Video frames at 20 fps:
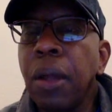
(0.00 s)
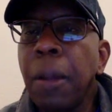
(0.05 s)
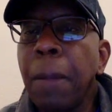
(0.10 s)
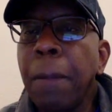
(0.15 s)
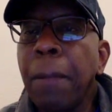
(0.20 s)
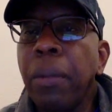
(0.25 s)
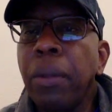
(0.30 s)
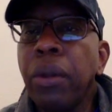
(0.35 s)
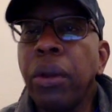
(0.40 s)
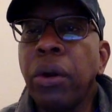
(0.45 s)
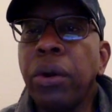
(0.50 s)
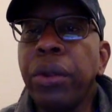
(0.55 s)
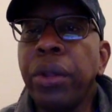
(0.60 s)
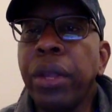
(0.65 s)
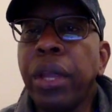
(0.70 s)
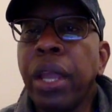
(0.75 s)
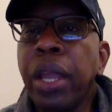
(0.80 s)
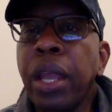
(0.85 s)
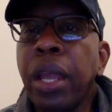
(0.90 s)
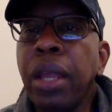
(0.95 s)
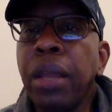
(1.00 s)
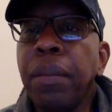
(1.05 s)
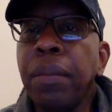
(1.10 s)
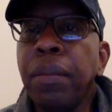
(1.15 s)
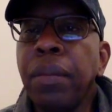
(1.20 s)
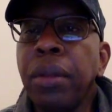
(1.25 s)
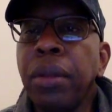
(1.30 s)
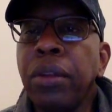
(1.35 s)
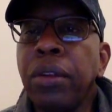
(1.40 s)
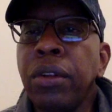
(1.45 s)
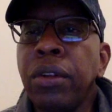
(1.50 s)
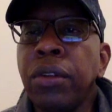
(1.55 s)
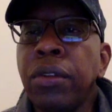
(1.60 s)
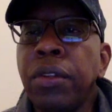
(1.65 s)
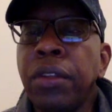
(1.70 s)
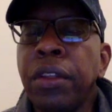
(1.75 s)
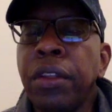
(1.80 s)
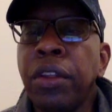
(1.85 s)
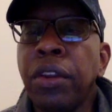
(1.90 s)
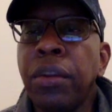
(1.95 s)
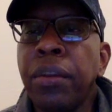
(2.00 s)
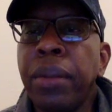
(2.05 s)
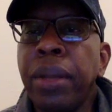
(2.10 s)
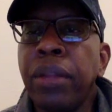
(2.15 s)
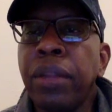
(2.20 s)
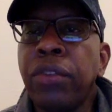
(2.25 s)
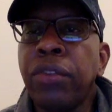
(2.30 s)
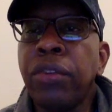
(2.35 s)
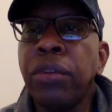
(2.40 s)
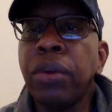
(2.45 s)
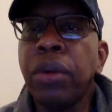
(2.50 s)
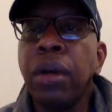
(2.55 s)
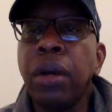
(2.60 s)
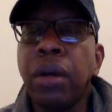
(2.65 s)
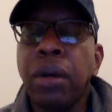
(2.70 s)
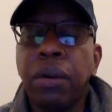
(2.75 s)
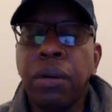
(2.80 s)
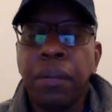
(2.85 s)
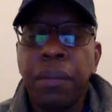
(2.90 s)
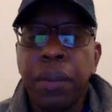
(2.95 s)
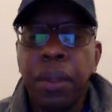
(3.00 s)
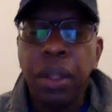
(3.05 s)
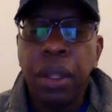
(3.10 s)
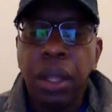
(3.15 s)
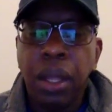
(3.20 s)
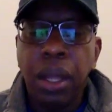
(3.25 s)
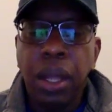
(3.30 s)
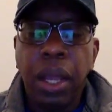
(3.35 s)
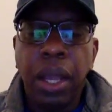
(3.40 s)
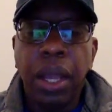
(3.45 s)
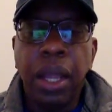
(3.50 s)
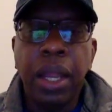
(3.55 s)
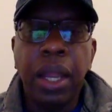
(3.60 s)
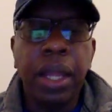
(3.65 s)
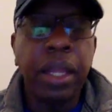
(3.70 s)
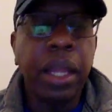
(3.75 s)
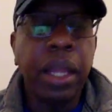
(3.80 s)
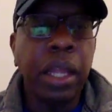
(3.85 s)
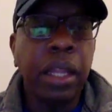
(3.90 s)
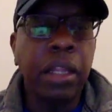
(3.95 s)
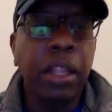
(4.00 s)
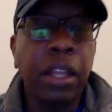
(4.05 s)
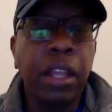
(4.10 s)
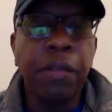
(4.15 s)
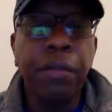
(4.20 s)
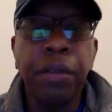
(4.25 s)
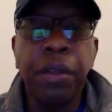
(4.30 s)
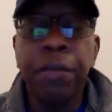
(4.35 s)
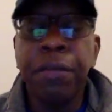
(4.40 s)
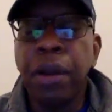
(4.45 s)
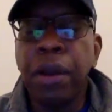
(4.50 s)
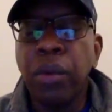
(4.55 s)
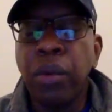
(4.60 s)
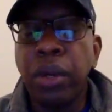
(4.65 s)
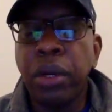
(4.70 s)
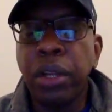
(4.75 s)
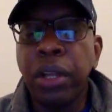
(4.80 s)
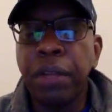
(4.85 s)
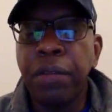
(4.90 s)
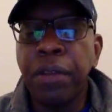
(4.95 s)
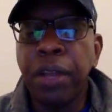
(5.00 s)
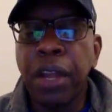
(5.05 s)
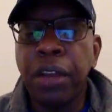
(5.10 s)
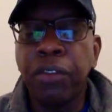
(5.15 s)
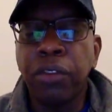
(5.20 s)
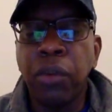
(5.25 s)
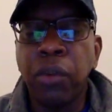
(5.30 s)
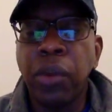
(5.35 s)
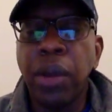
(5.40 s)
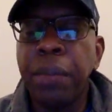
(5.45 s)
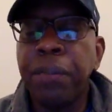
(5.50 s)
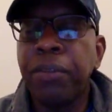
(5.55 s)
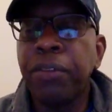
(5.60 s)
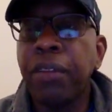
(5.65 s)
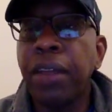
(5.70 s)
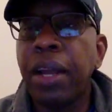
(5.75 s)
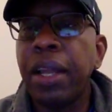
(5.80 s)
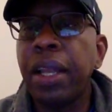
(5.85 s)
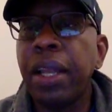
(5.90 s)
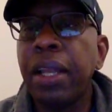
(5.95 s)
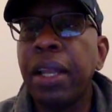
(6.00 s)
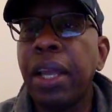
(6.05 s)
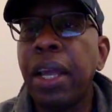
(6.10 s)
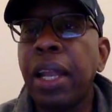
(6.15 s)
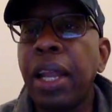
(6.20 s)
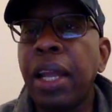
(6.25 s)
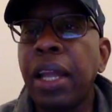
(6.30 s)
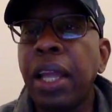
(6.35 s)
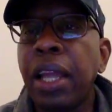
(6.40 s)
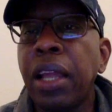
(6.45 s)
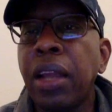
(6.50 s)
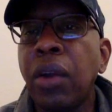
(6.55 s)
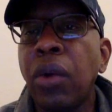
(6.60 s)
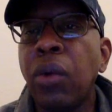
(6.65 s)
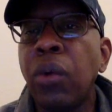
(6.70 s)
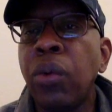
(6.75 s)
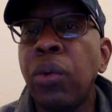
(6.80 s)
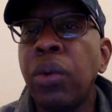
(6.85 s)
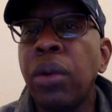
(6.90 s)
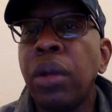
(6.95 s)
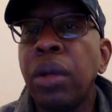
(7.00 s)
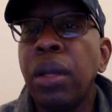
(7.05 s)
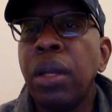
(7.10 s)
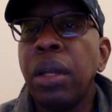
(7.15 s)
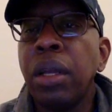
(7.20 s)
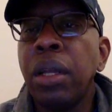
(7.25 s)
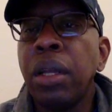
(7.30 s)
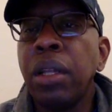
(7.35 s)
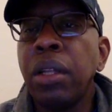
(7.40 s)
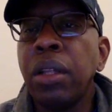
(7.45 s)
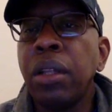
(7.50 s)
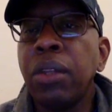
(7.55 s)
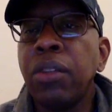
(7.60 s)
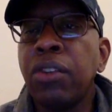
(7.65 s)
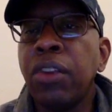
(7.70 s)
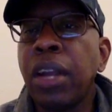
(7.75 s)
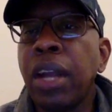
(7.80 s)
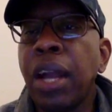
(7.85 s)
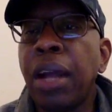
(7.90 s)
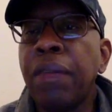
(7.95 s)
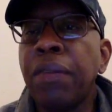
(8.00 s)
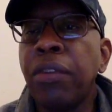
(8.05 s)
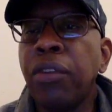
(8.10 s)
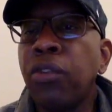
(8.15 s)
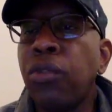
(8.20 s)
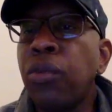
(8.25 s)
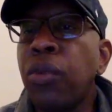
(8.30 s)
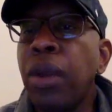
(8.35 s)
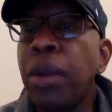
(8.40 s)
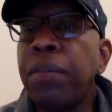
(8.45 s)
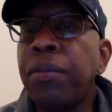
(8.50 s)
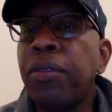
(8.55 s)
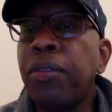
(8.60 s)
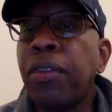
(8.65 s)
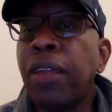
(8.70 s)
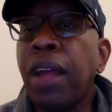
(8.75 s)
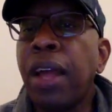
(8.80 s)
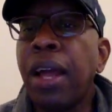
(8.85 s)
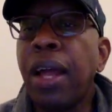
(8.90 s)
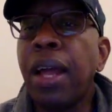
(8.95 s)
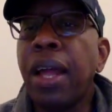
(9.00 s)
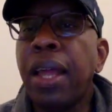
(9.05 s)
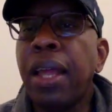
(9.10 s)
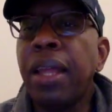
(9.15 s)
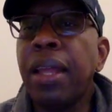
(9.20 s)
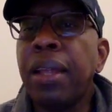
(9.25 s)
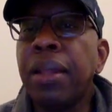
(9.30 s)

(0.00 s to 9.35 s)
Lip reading: Oh, you can't, but you don't think you're meant to. Oh. And I can give, if I want to give you guys a website again, I can go check out this website